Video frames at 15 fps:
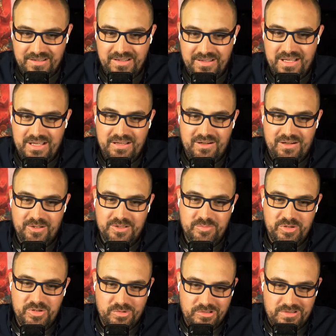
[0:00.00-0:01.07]
hey, ARK could
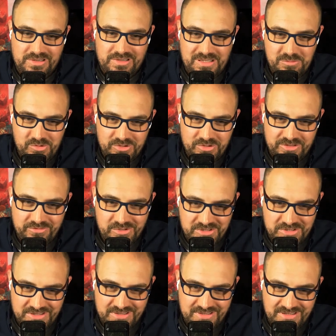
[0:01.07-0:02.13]
be worth a lot more if you
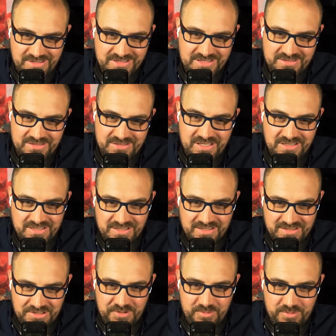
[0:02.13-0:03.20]
did these things like
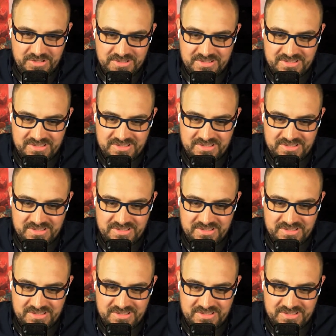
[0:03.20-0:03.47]
Ethereum does,